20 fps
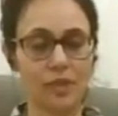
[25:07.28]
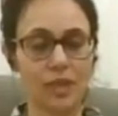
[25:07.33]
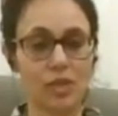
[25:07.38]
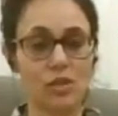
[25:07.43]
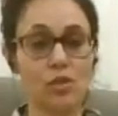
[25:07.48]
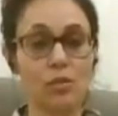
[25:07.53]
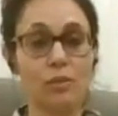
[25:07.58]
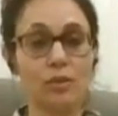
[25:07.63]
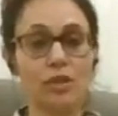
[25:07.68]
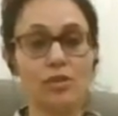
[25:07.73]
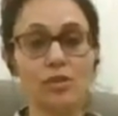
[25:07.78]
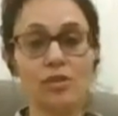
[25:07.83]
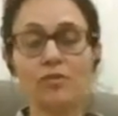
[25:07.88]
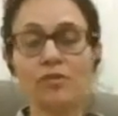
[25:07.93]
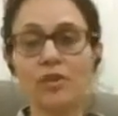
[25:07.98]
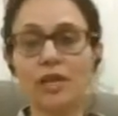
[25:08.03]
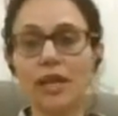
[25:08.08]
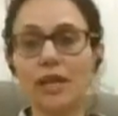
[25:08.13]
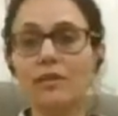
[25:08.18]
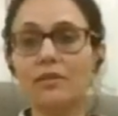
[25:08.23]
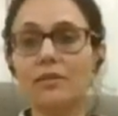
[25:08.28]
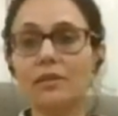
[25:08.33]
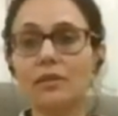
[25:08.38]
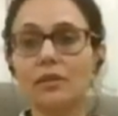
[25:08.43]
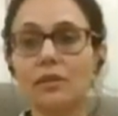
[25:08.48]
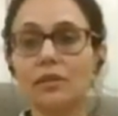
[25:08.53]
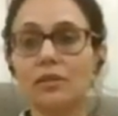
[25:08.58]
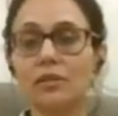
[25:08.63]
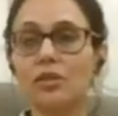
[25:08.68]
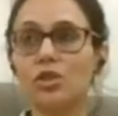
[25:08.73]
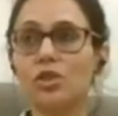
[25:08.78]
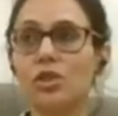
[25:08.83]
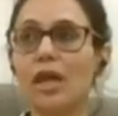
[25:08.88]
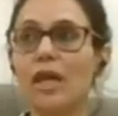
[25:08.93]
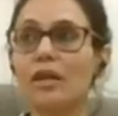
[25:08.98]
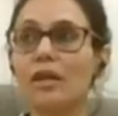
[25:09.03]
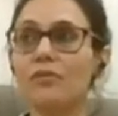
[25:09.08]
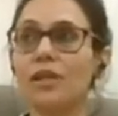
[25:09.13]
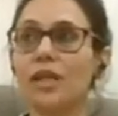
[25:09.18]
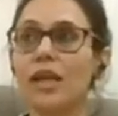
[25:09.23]
So because of that, the
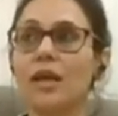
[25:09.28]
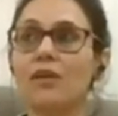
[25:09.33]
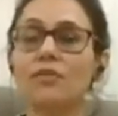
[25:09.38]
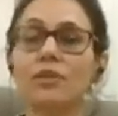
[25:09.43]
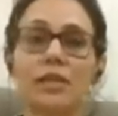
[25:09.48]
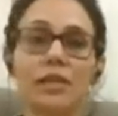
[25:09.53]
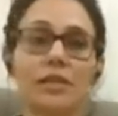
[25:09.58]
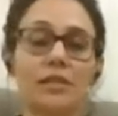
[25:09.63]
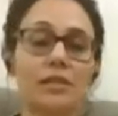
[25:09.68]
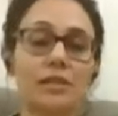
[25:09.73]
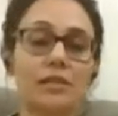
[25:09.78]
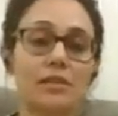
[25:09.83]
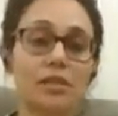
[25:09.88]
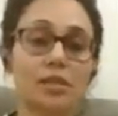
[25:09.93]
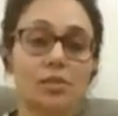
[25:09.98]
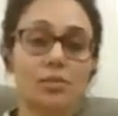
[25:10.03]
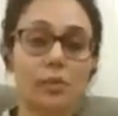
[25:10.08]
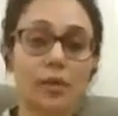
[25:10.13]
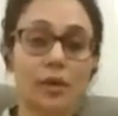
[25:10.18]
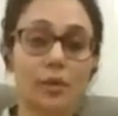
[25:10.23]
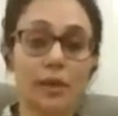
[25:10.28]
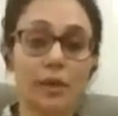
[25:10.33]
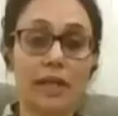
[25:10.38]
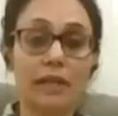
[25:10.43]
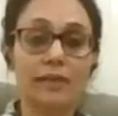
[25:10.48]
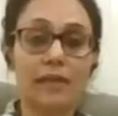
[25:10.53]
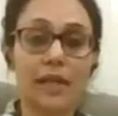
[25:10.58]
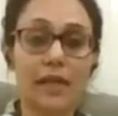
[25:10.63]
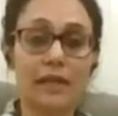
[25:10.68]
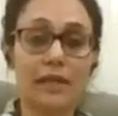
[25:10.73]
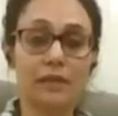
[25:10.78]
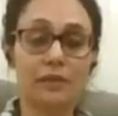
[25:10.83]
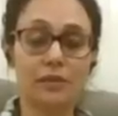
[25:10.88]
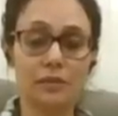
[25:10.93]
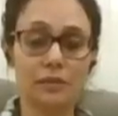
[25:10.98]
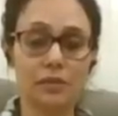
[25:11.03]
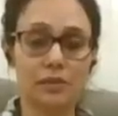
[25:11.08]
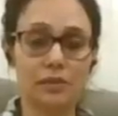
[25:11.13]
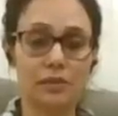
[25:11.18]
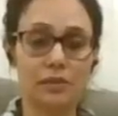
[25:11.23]
child will have a tendency to become
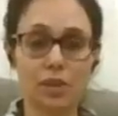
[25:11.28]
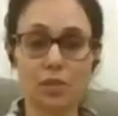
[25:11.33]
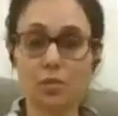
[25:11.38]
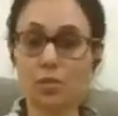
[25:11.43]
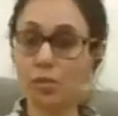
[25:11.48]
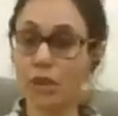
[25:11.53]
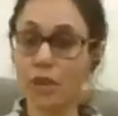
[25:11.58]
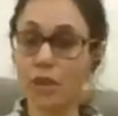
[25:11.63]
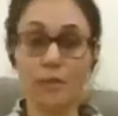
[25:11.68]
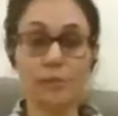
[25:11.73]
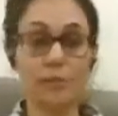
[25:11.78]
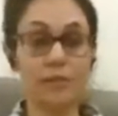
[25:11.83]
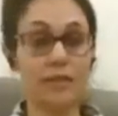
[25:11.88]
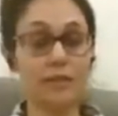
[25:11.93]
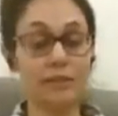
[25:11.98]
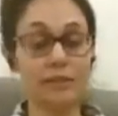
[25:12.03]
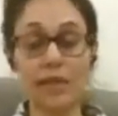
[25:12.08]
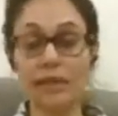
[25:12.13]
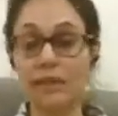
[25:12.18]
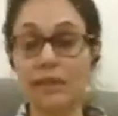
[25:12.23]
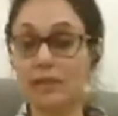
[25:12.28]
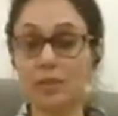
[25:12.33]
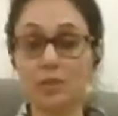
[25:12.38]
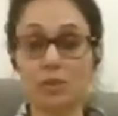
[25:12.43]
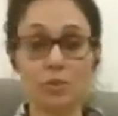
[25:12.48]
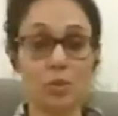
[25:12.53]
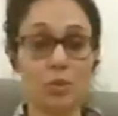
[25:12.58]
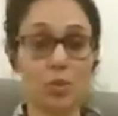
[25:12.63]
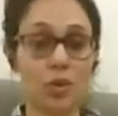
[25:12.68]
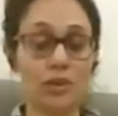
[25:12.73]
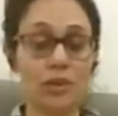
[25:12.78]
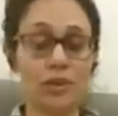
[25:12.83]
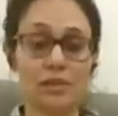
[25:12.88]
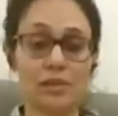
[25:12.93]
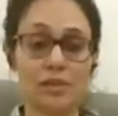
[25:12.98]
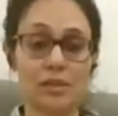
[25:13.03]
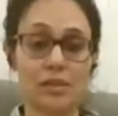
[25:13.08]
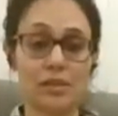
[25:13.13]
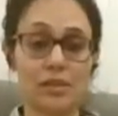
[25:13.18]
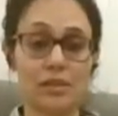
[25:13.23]
entitled, that okay, I'm entitled to all
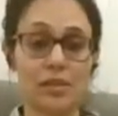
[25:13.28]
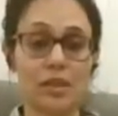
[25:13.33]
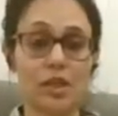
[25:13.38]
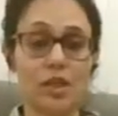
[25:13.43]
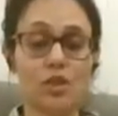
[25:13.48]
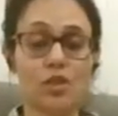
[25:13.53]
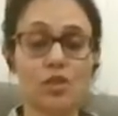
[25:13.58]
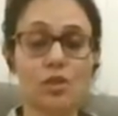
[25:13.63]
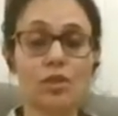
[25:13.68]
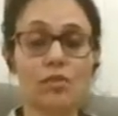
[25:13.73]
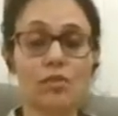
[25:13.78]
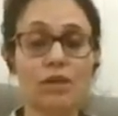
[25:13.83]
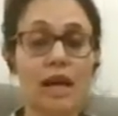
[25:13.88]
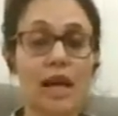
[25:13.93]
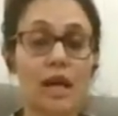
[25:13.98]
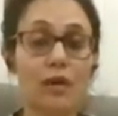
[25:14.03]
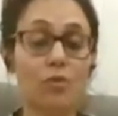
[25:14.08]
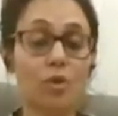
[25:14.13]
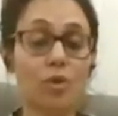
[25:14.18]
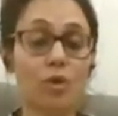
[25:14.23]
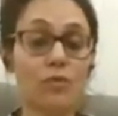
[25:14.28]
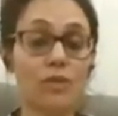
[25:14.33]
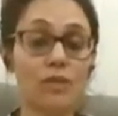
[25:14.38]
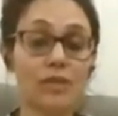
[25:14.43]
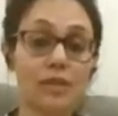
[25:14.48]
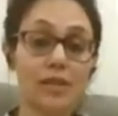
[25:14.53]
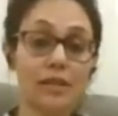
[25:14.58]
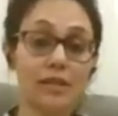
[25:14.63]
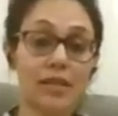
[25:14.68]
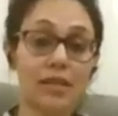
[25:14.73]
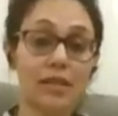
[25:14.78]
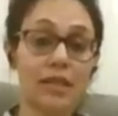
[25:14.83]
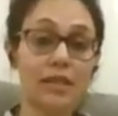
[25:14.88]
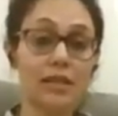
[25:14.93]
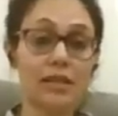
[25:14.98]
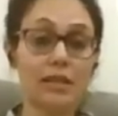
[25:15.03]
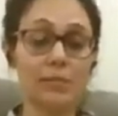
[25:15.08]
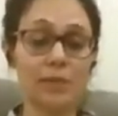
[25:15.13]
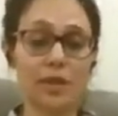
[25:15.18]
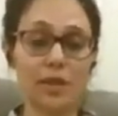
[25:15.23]
this. So they will have always that
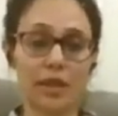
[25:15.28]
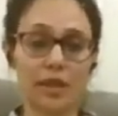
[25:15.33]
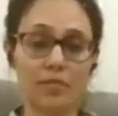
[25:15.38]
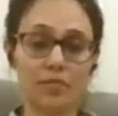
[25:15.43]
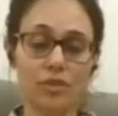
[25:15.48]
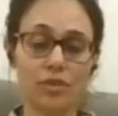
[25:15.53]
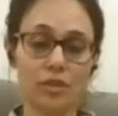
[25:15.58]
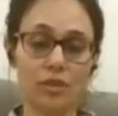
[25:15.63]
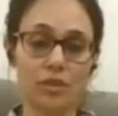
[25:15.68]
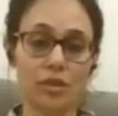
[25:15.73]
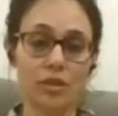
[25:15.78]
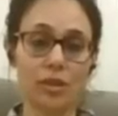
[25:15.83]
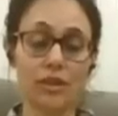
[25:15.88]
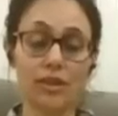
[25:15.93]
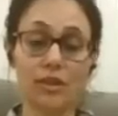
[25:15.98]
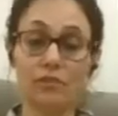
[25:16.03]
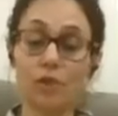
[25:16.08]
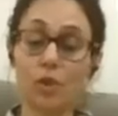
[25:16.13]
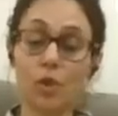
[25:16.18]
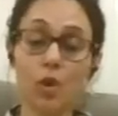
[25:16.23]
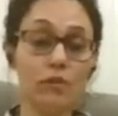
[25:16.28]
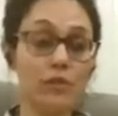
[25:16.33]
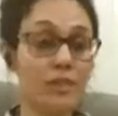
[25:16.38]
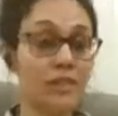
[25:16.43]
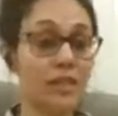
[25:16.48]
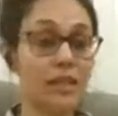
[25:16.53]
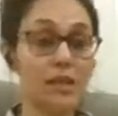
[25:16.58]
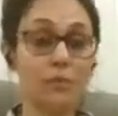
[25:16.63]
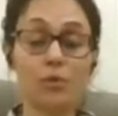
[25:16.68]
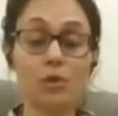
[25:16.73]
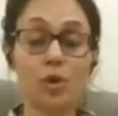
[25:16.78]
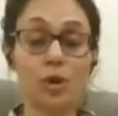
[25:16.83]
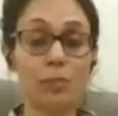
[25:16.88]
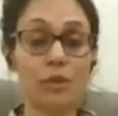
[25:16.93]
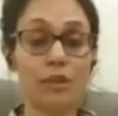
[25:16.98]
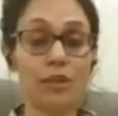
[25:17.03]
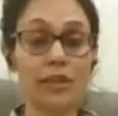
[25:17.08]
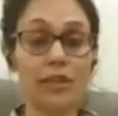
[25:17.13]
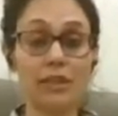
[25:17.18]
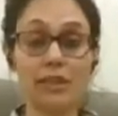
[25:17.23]
kingly behavior. They will always keep
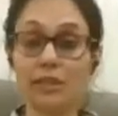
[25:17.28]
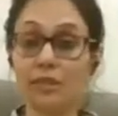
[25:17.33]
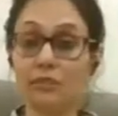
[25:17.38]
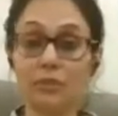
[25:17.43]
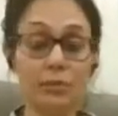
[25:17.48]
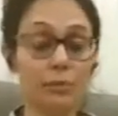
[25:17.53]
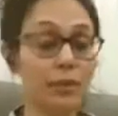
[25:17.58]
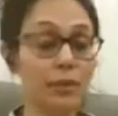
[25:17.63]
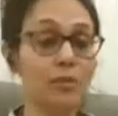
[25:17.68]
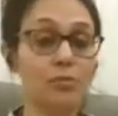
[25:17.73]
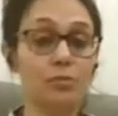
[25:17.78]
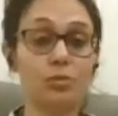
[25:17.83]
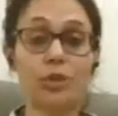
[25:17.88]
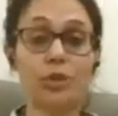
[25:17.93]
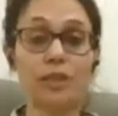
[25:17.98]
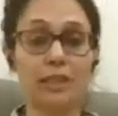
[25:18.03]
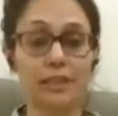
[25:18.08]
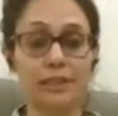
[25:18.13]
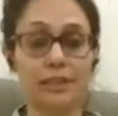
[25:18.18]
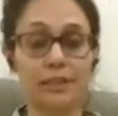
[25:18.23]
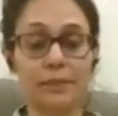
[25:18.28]
dominating. They will be a bully.